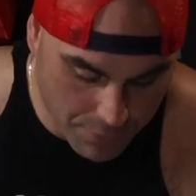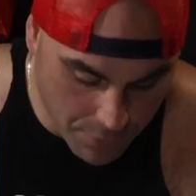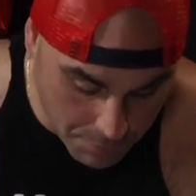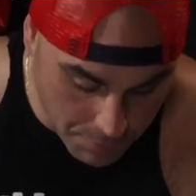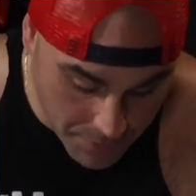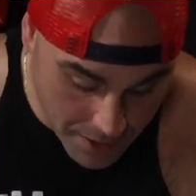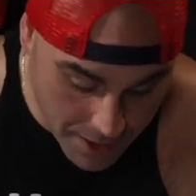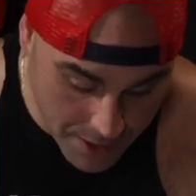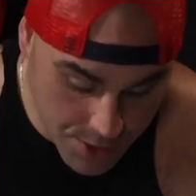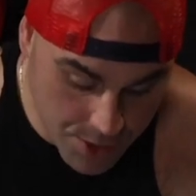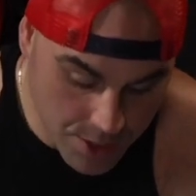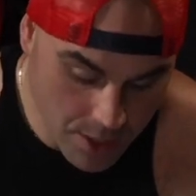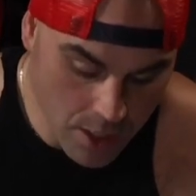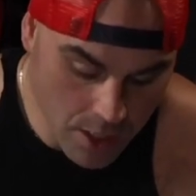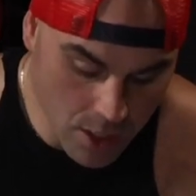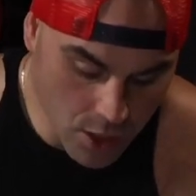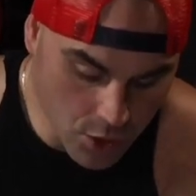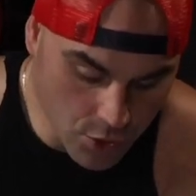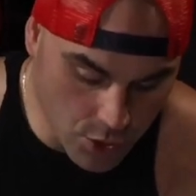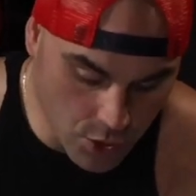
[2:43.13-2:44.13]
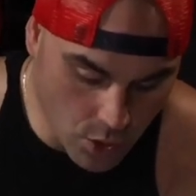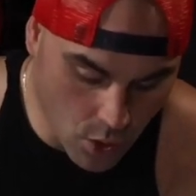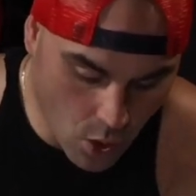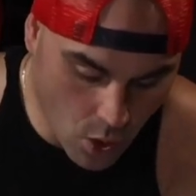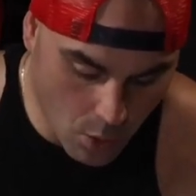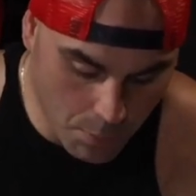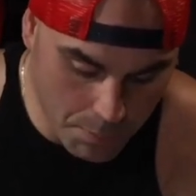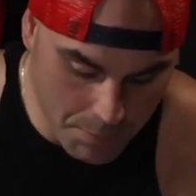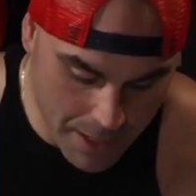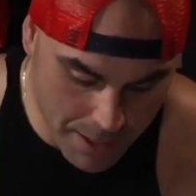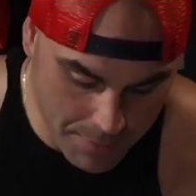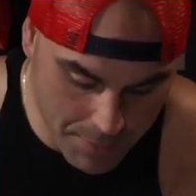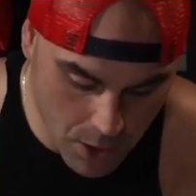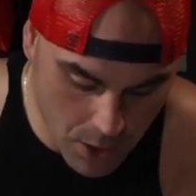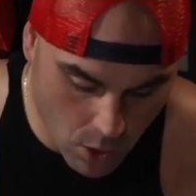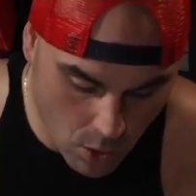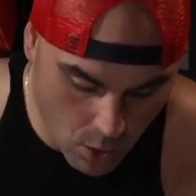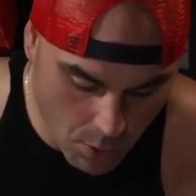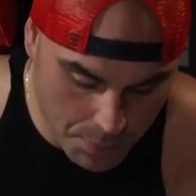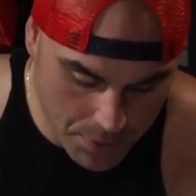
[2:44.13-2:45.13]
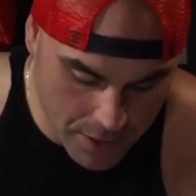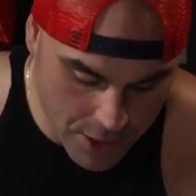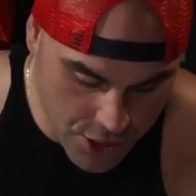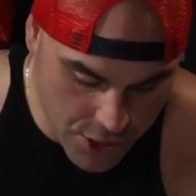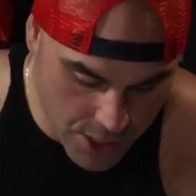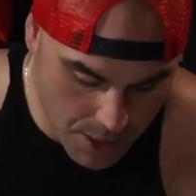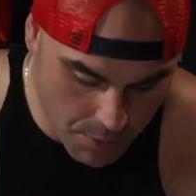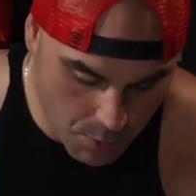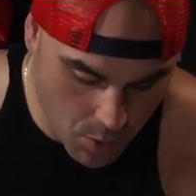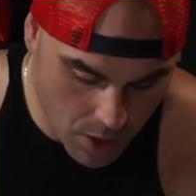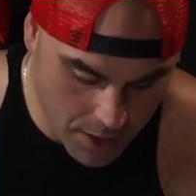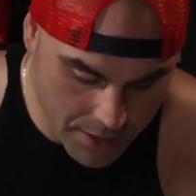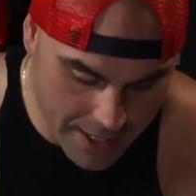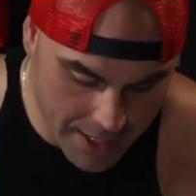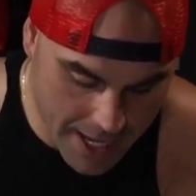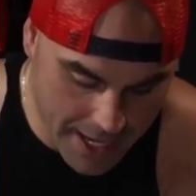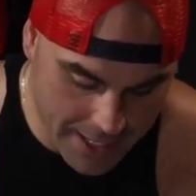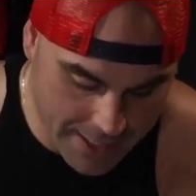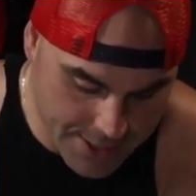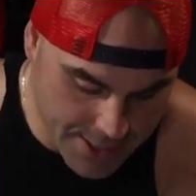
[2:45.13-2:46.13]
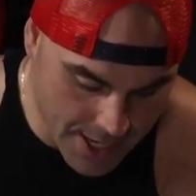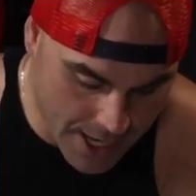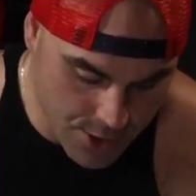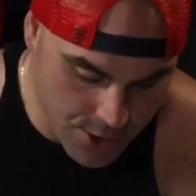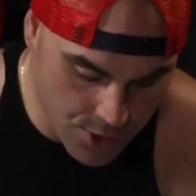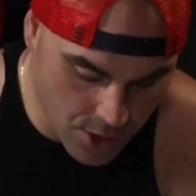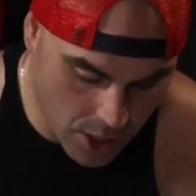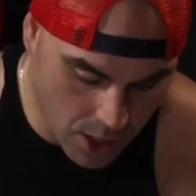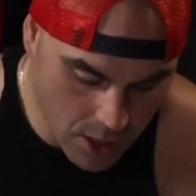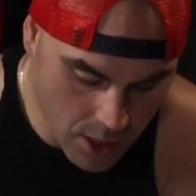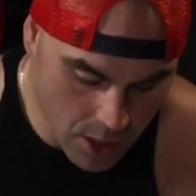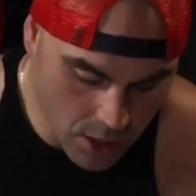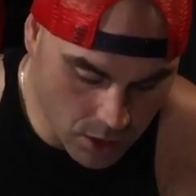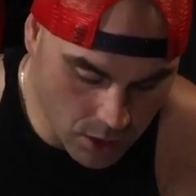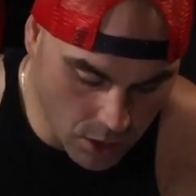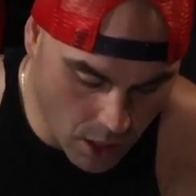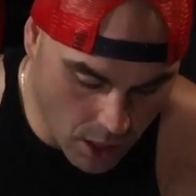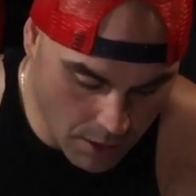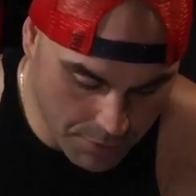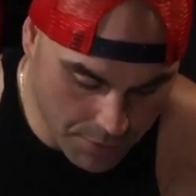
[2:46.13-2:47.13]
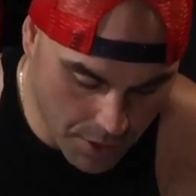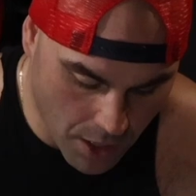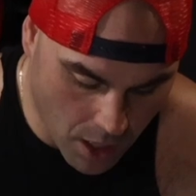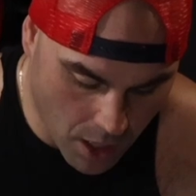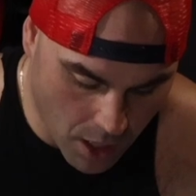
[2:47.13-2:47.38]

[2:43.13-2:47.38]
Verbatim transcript: from this? Do you hope maybe to open a gym one day, etc.? Love the